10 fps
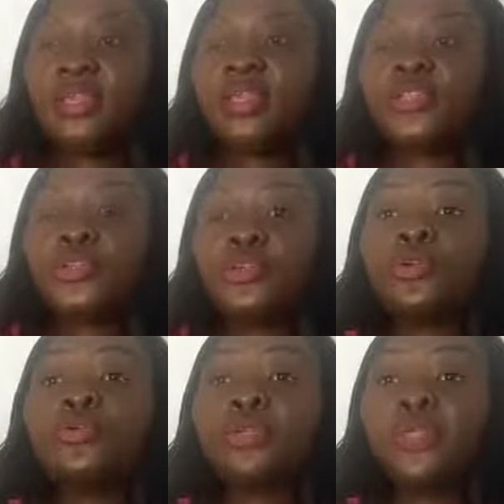It
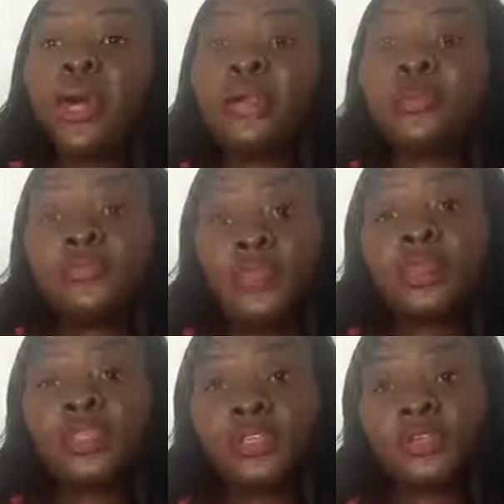could be that it's very
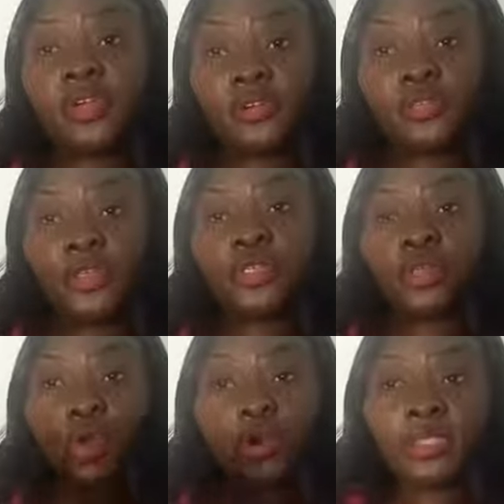difficult for you to
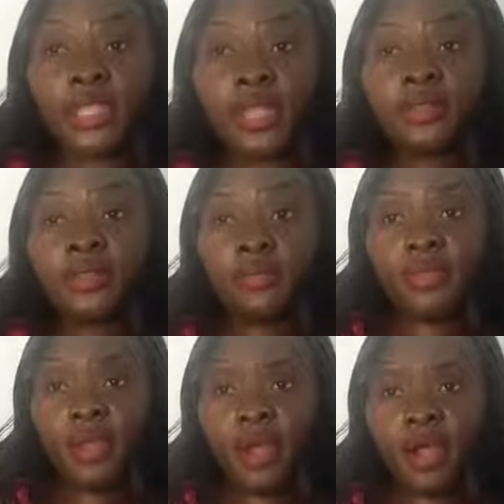contain them in
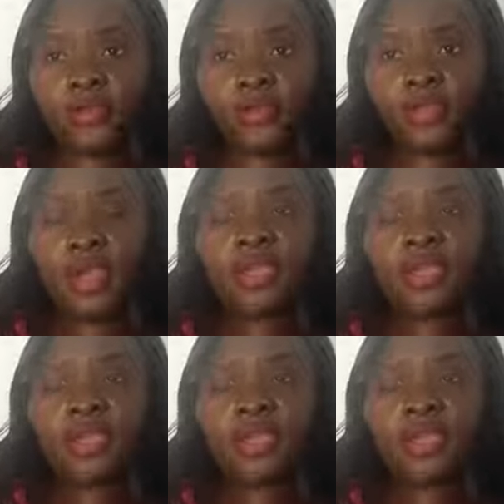the house.